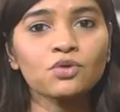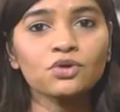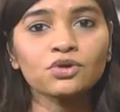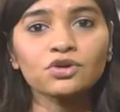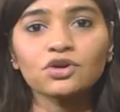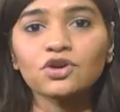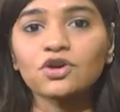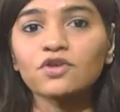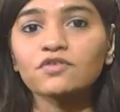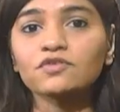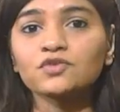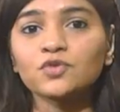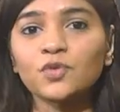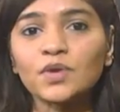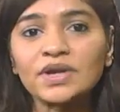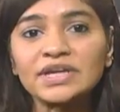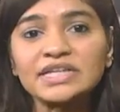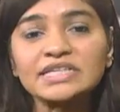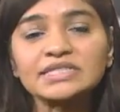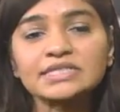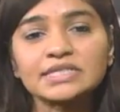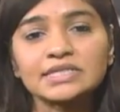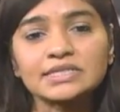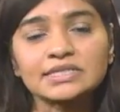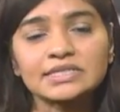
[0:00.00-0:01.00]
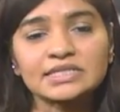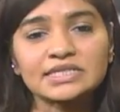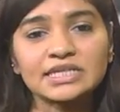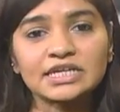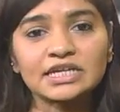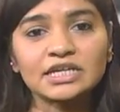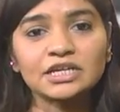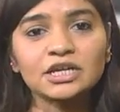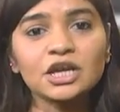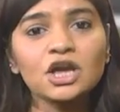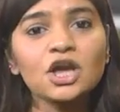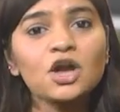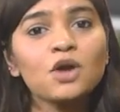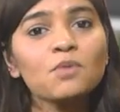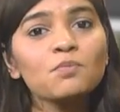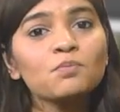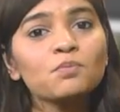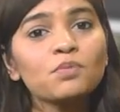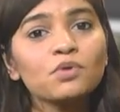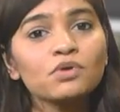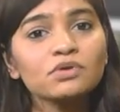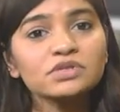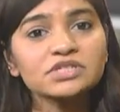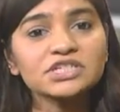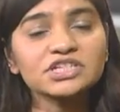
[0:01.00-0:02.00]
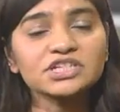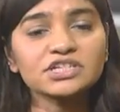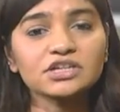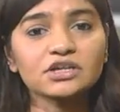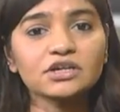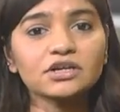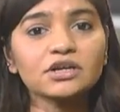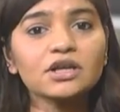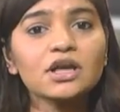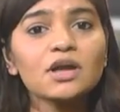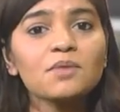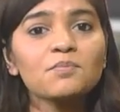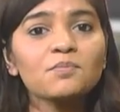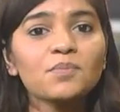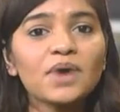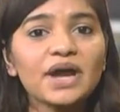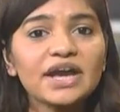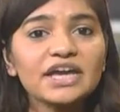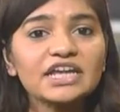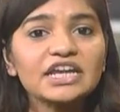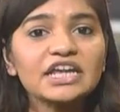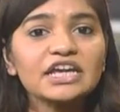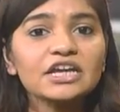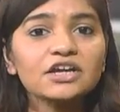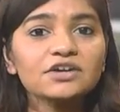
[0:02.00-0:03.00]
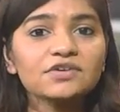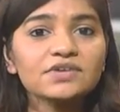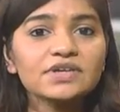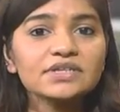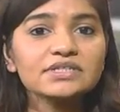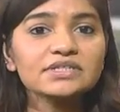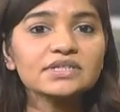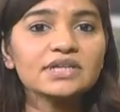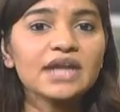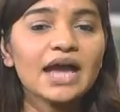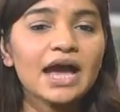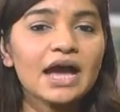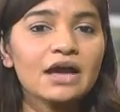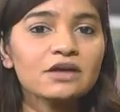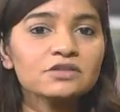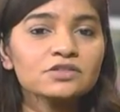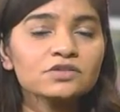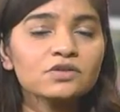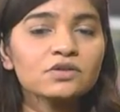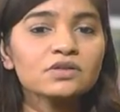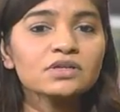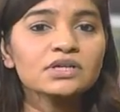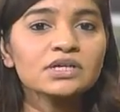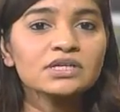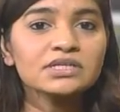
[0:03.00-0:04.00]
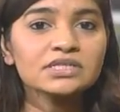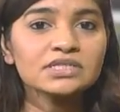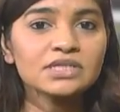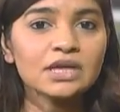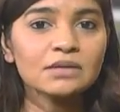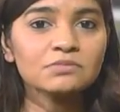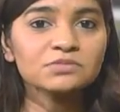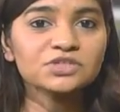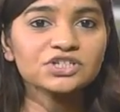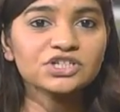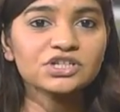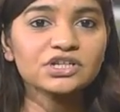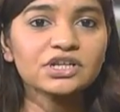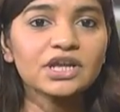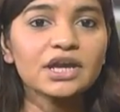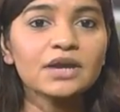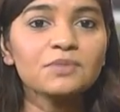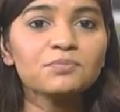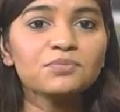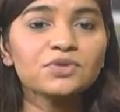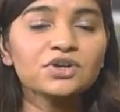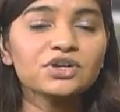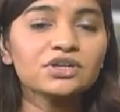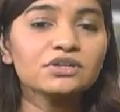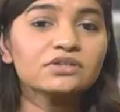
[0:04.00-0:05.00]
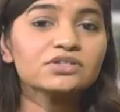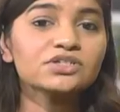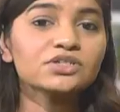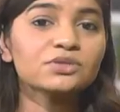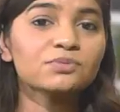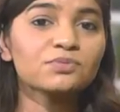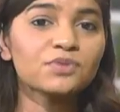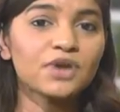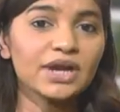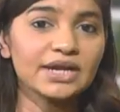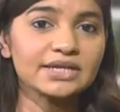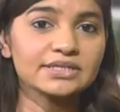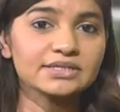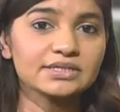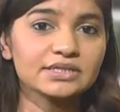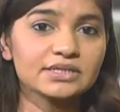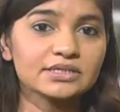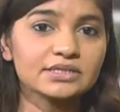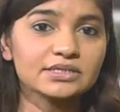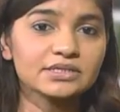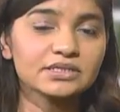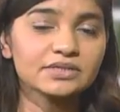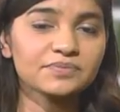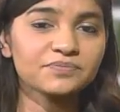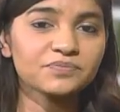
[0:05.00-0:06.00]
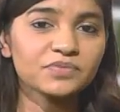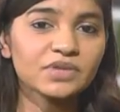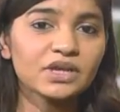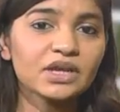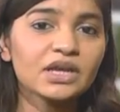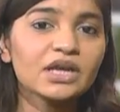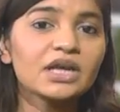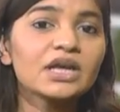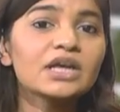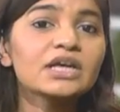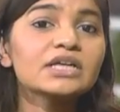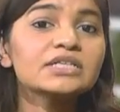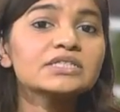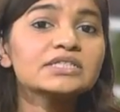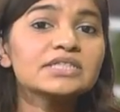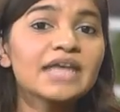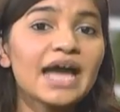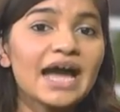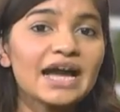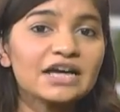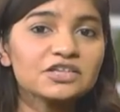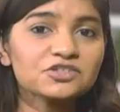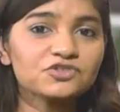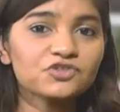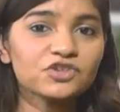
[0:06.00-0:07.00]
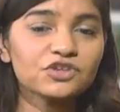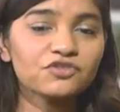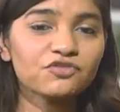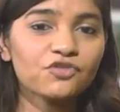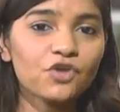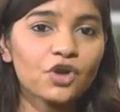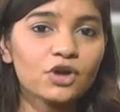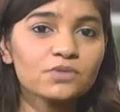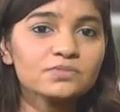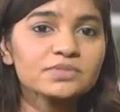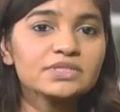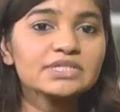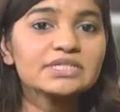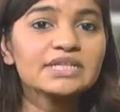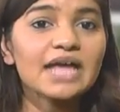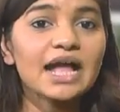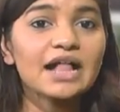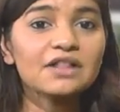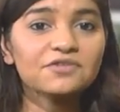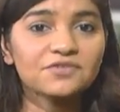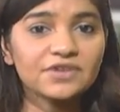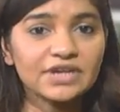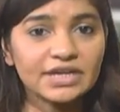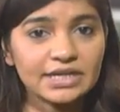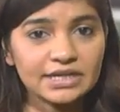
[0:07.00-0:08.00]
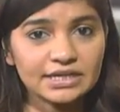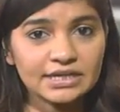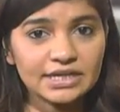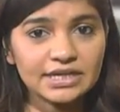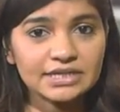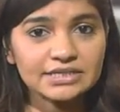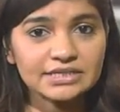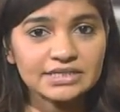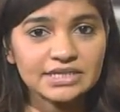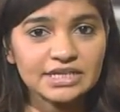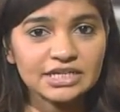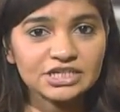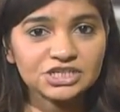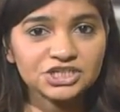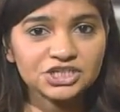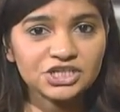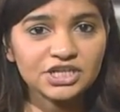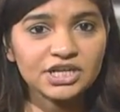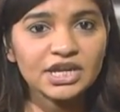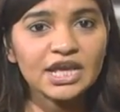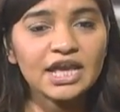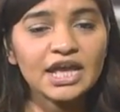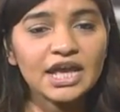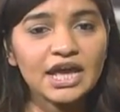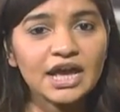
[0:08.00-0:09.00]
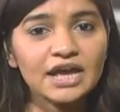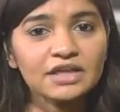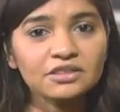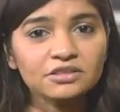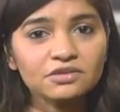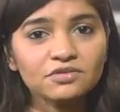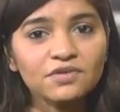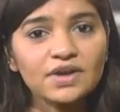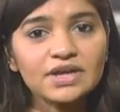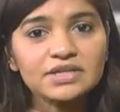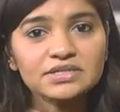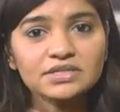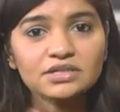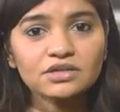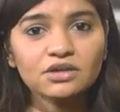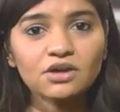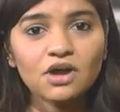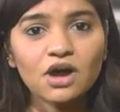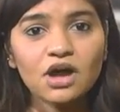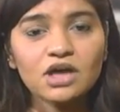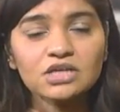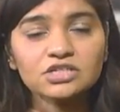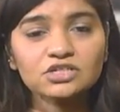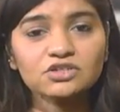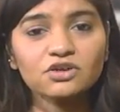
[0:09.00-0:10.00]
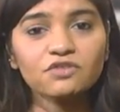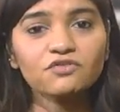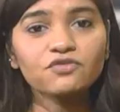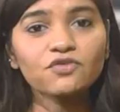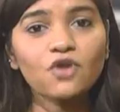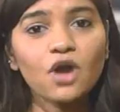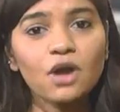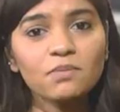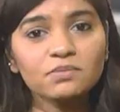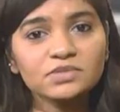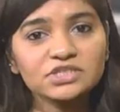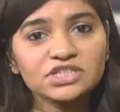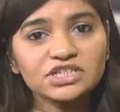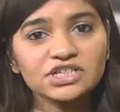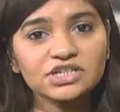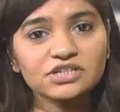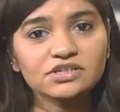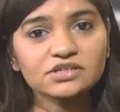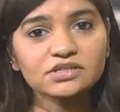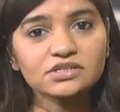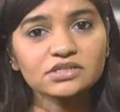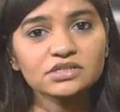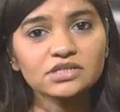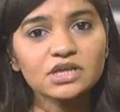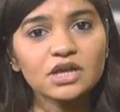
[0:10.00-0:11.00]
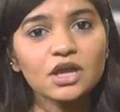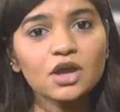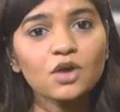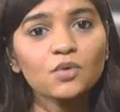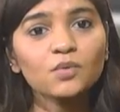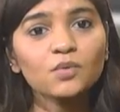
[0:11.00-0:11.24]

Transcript: quarter of 2016, bolstered by an increase in household consumption and producer prices. Tax reforms, salary indexation, and the rising cost of raw materials